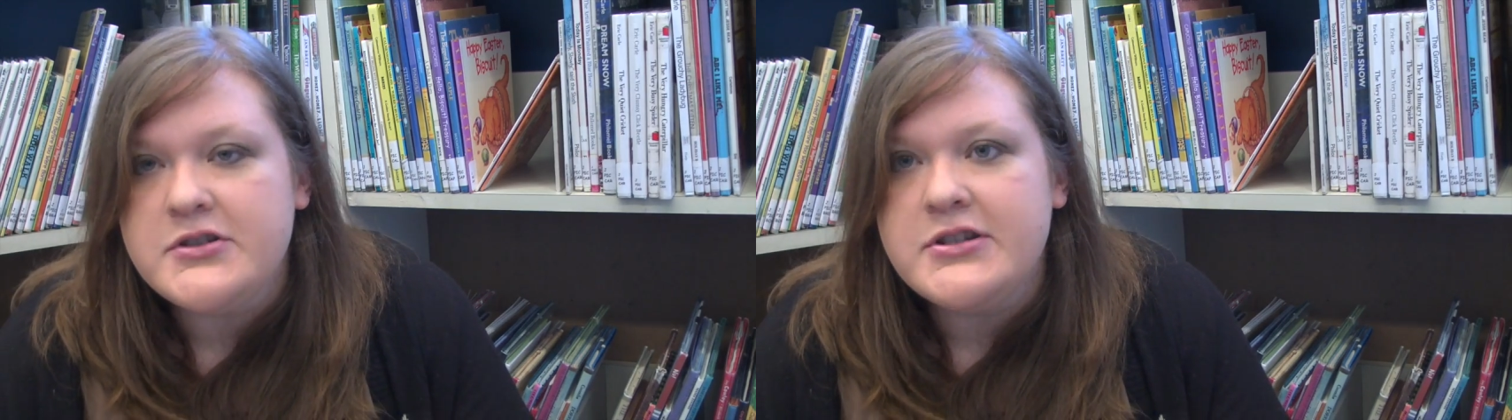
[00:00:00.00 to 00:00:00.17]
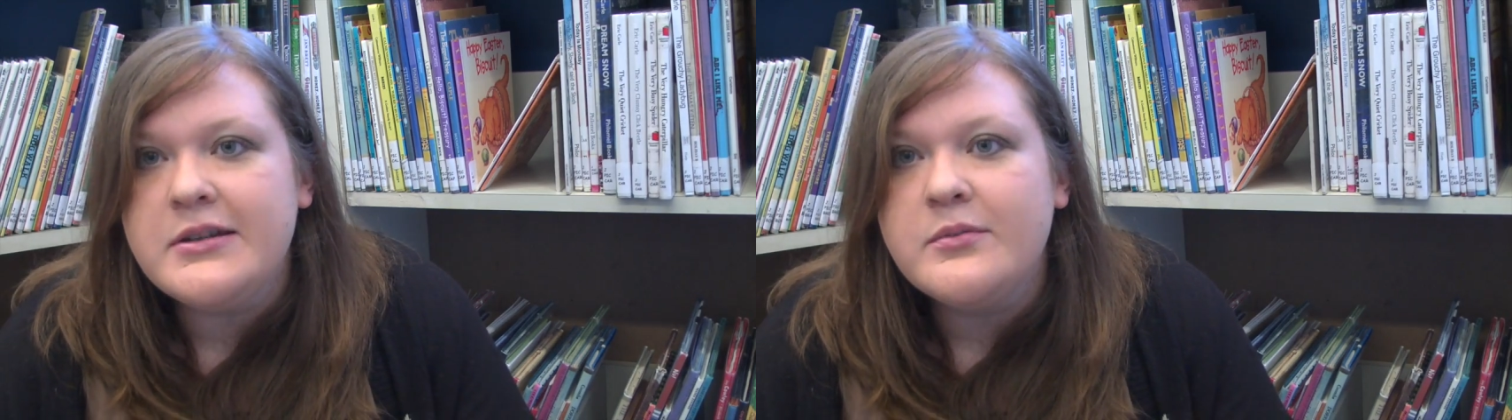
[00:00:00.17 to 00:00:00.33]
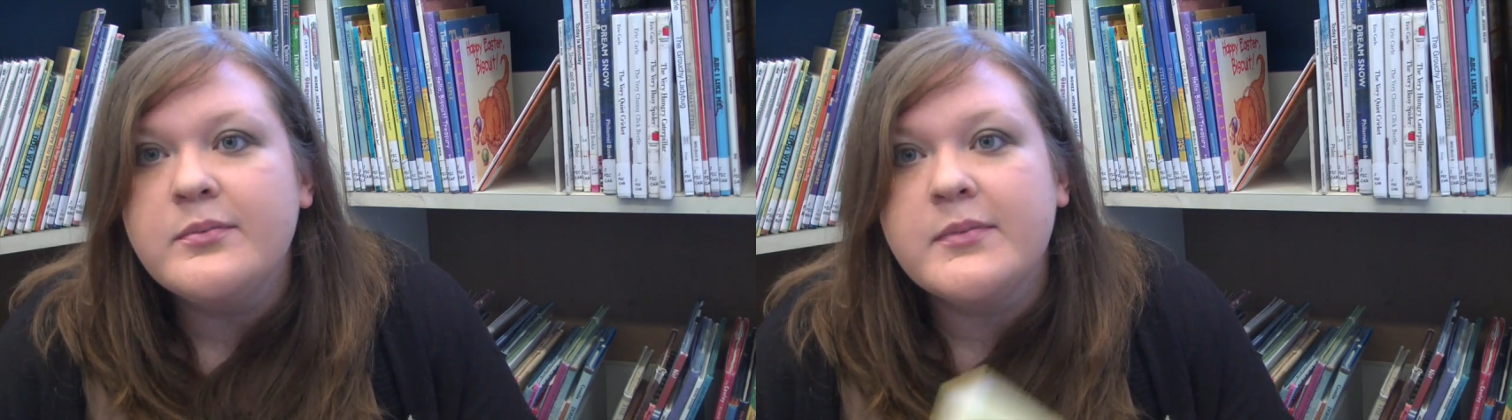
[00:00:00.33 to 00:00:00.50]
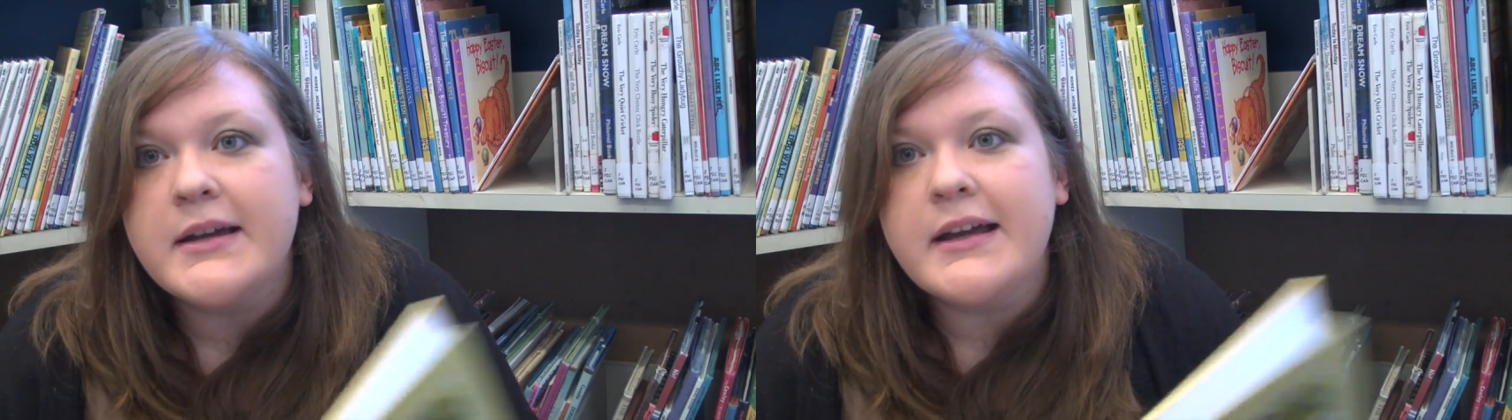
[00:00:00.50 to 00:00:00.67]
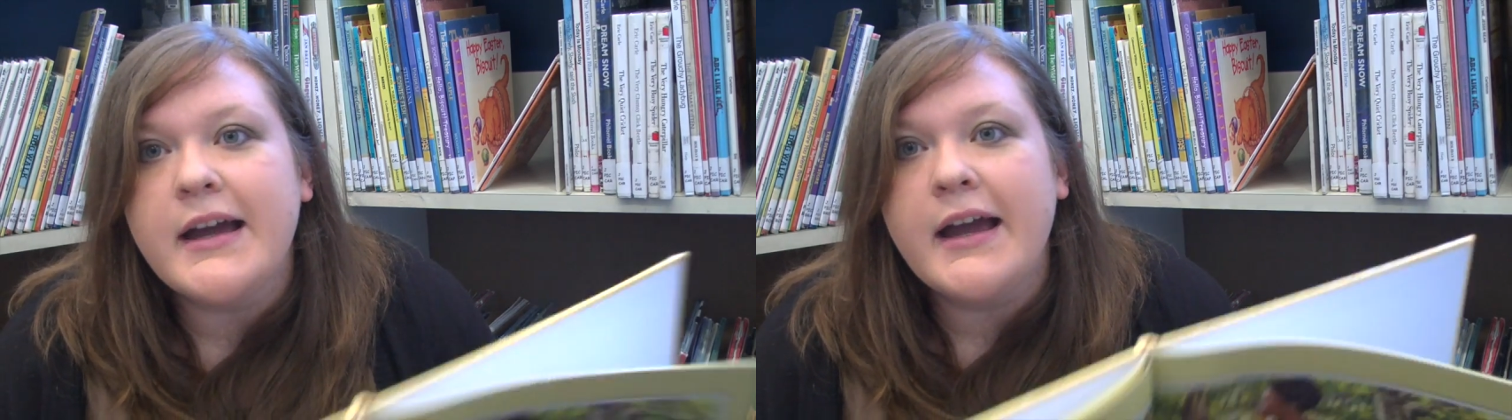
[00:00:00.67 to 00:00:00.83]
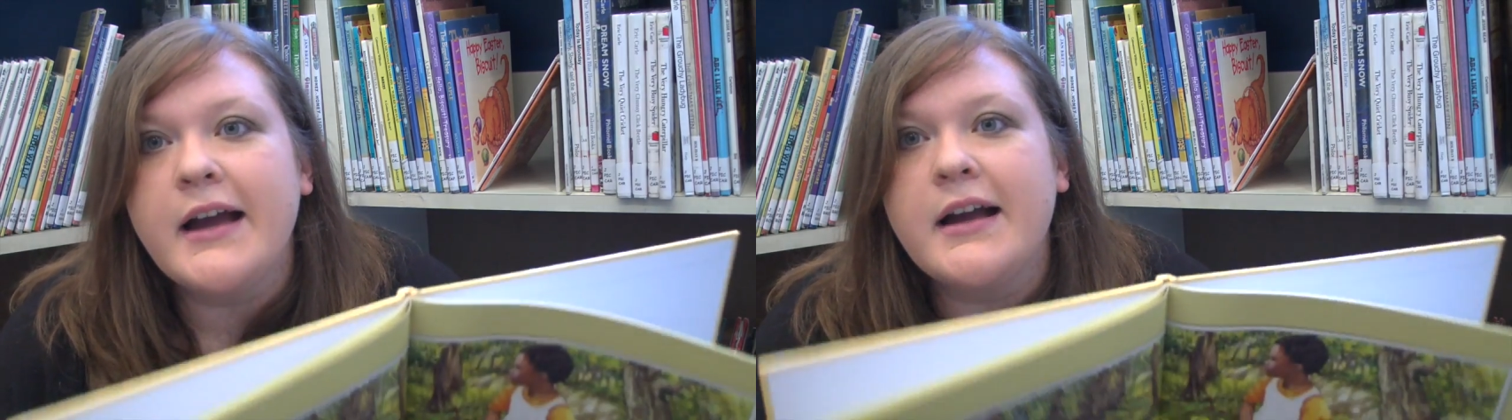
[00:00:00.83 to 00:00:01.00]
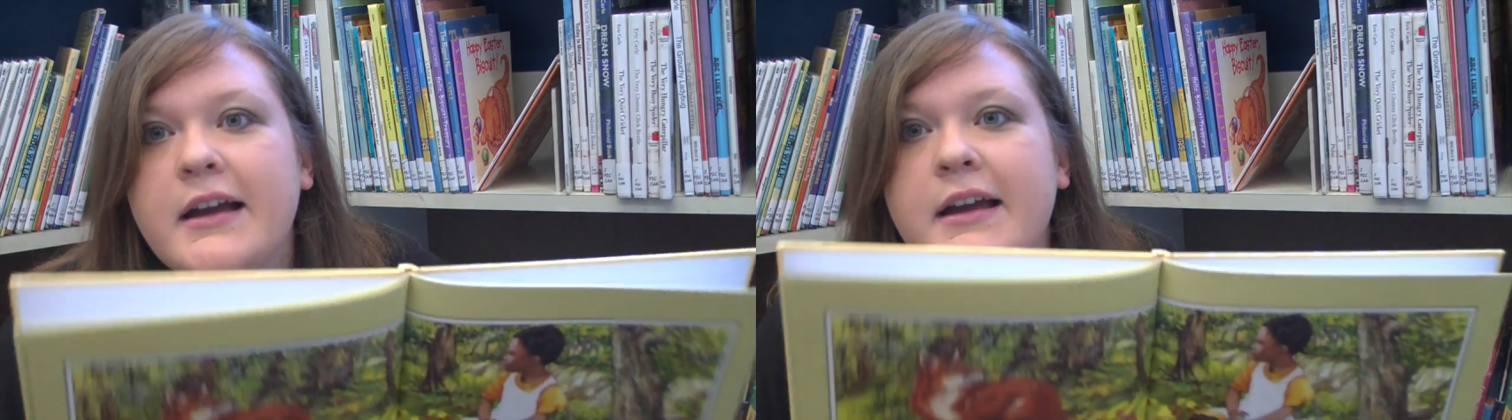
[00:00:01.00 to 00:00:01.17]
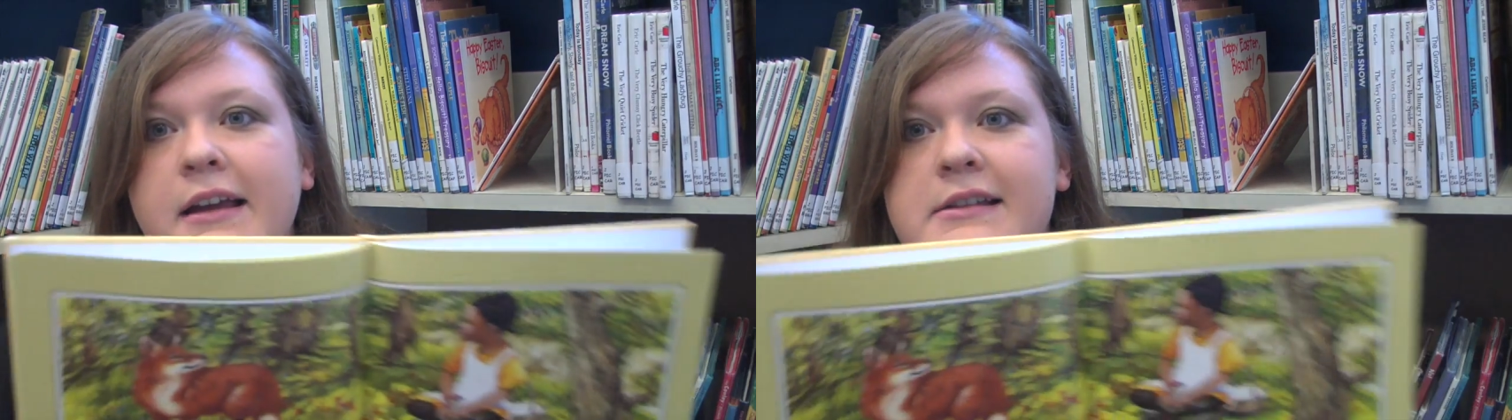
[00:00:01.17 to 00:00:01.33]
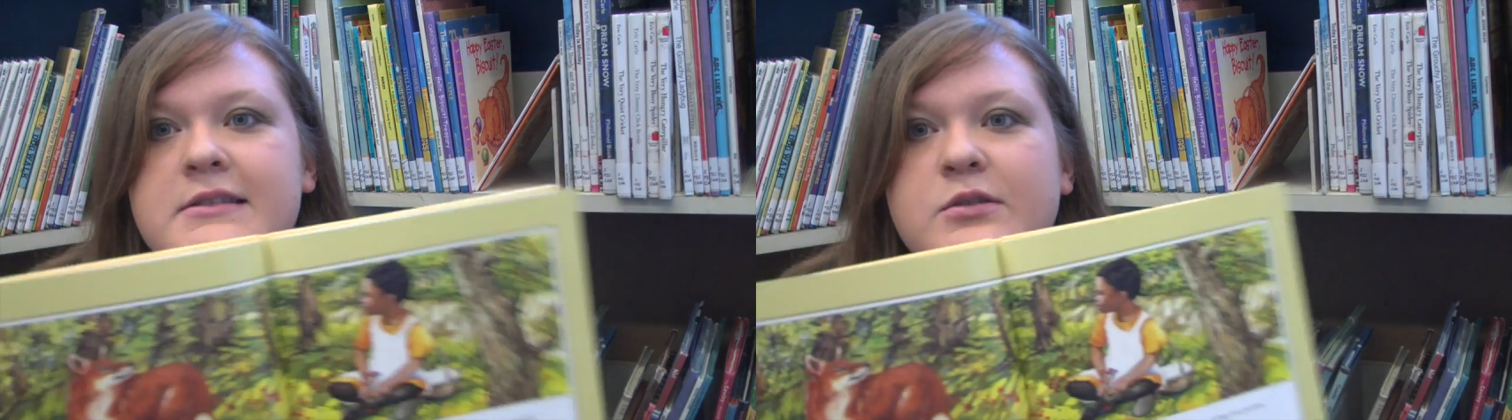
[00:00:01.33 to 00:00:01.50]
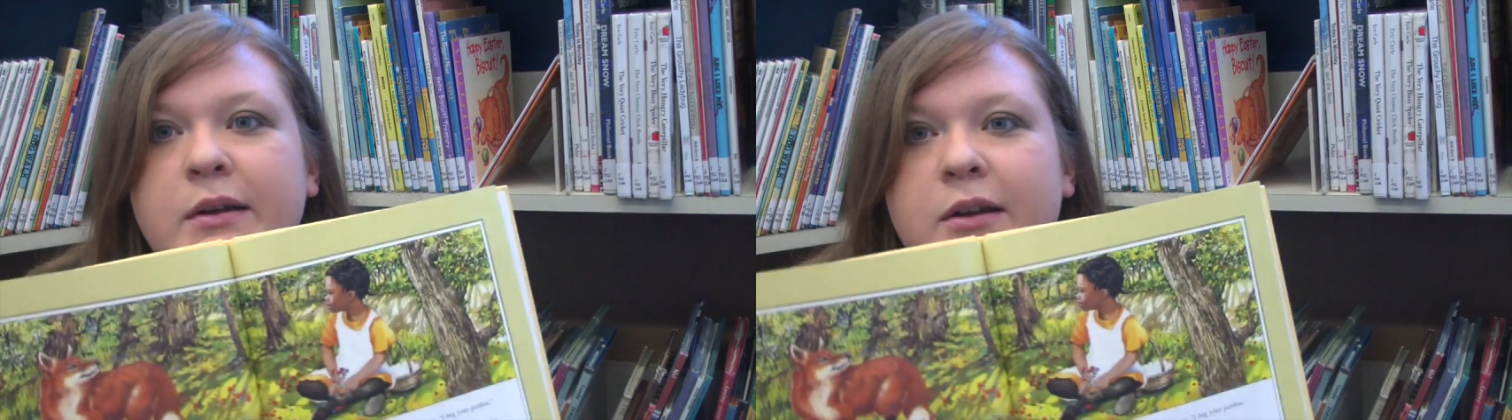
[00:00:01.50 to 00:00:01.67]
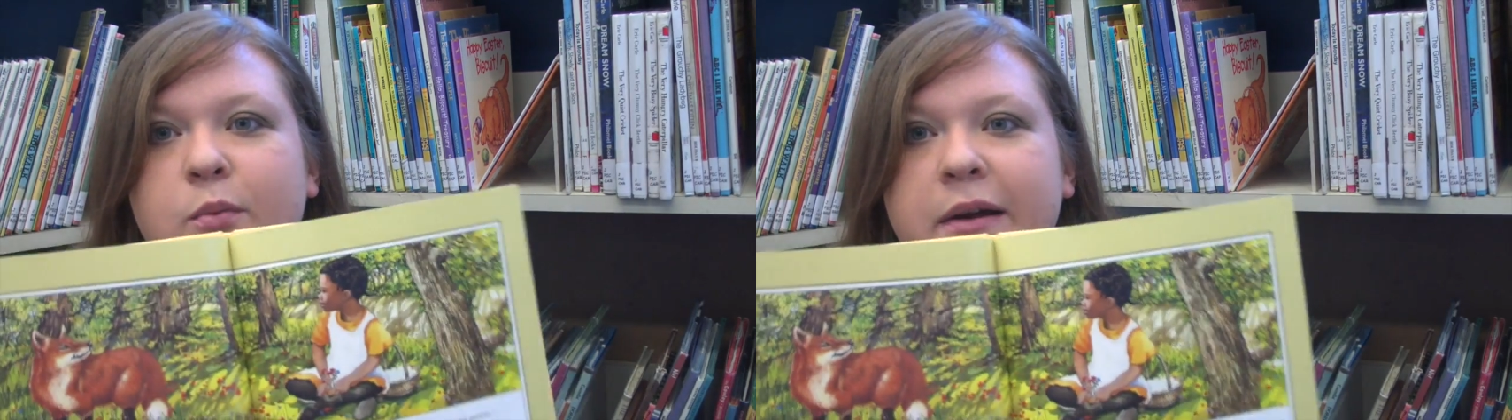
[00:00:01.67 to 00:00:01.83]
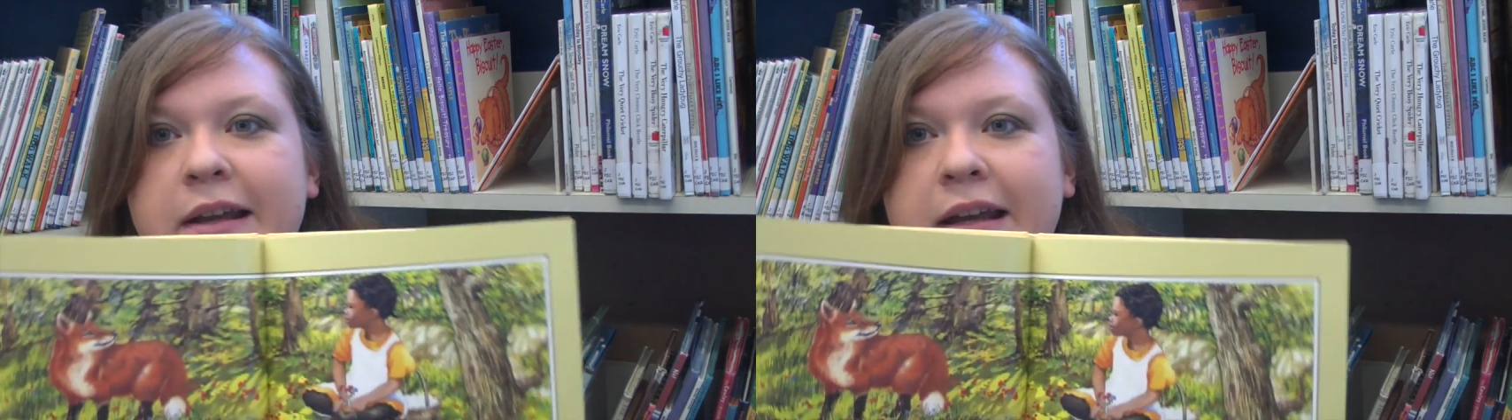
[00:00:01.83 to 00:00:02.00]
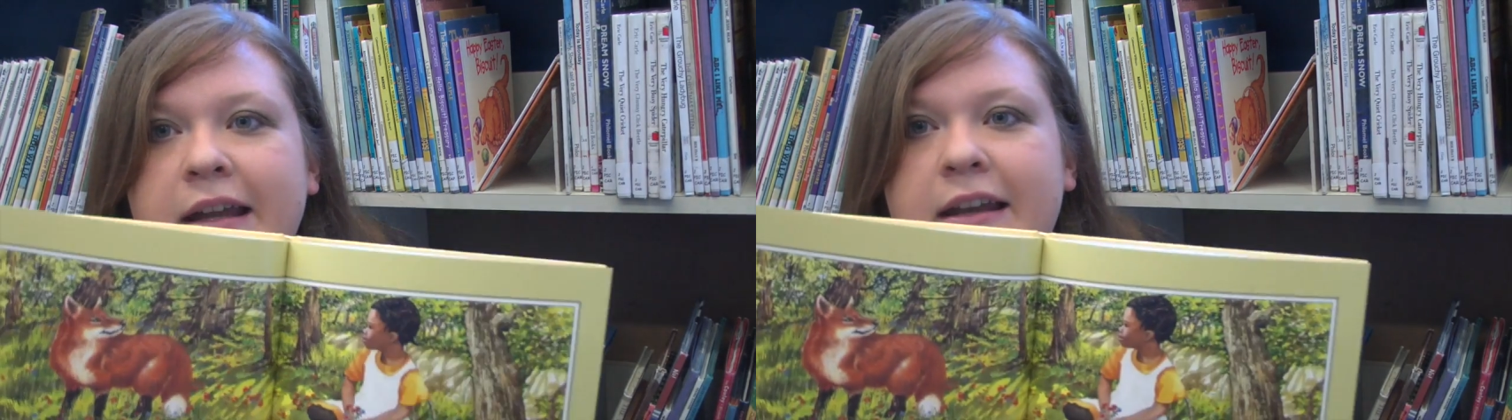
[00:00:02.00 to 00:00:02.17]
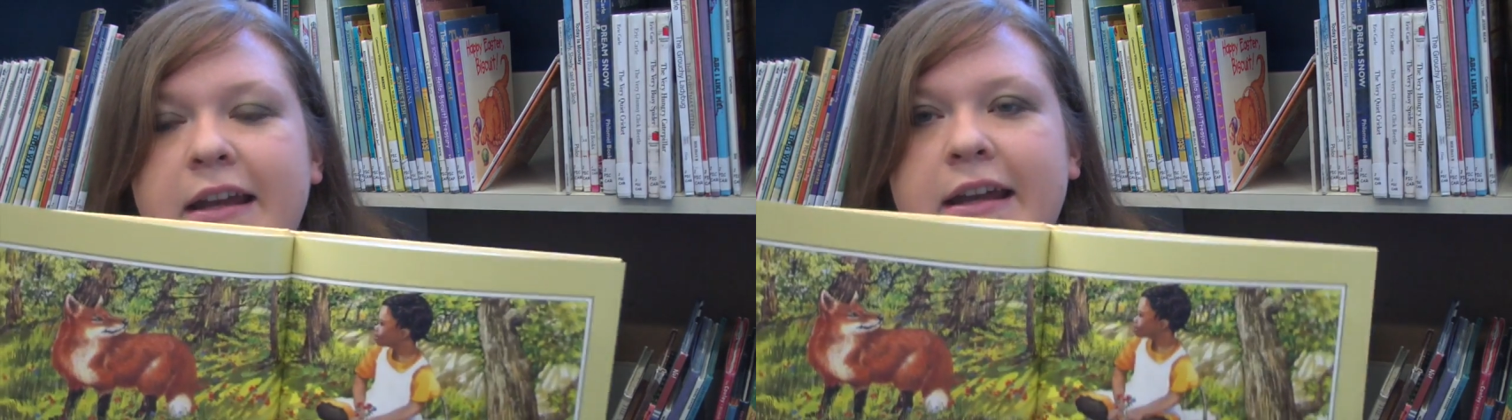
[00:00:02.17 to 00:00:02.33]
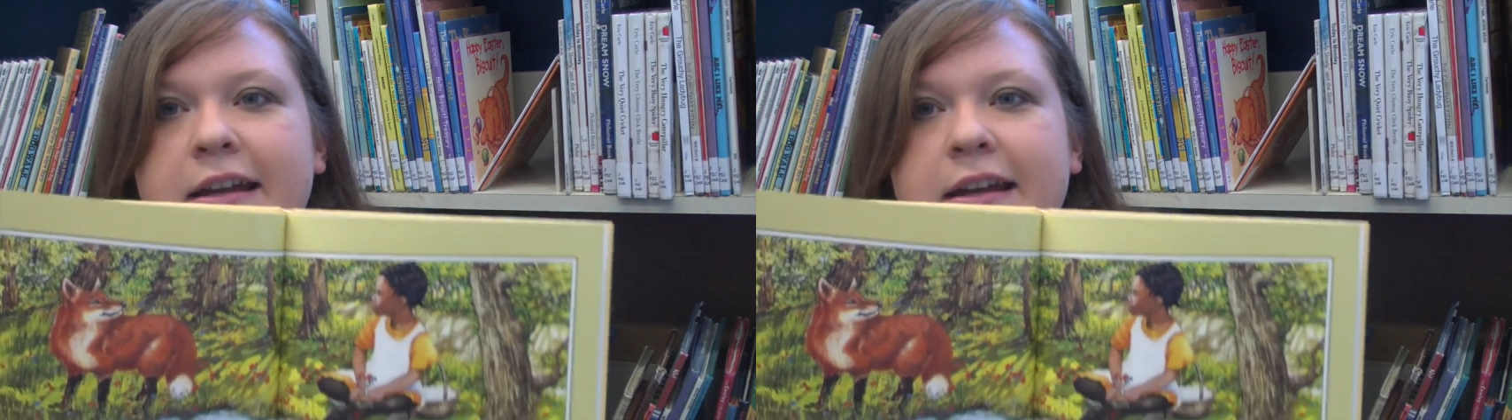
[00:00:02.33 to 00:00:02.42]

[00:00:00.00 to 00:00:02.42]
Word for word: She is quick witted,